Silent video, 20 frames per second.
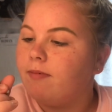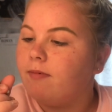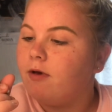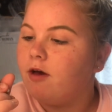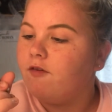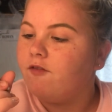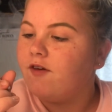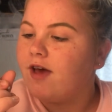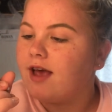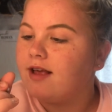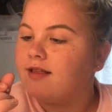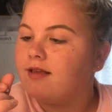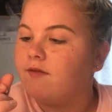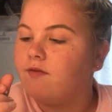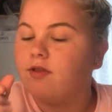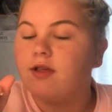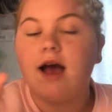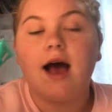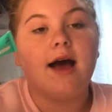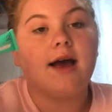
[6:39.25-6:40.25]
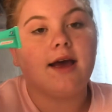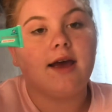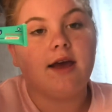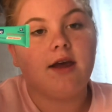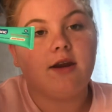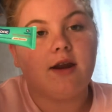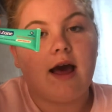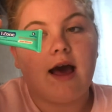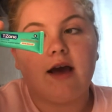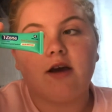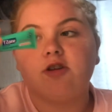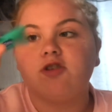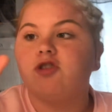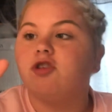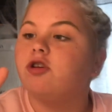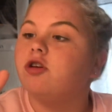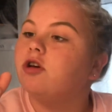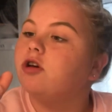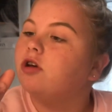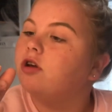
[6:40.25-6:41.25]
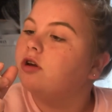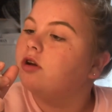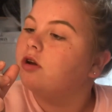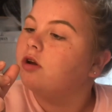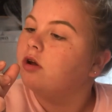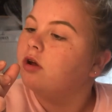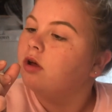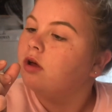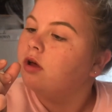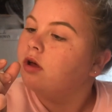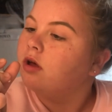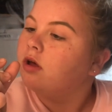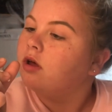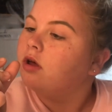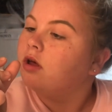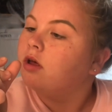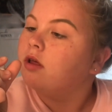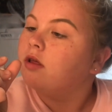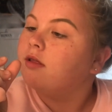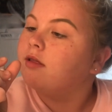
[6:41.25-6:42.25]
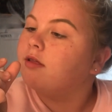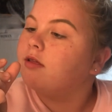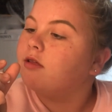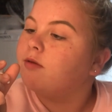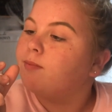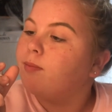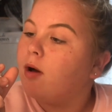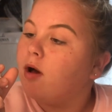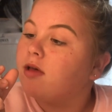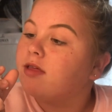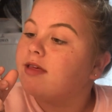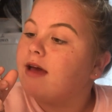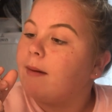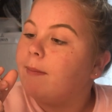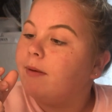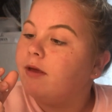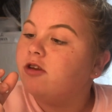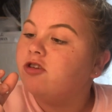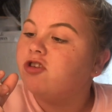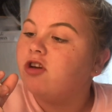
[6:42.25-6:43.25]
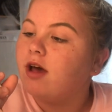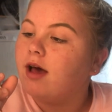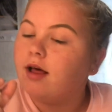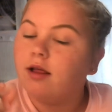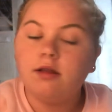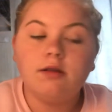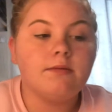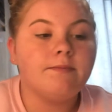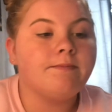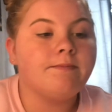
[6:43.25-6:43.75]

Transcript: Effective Targeted Action Spot Zapping Gel.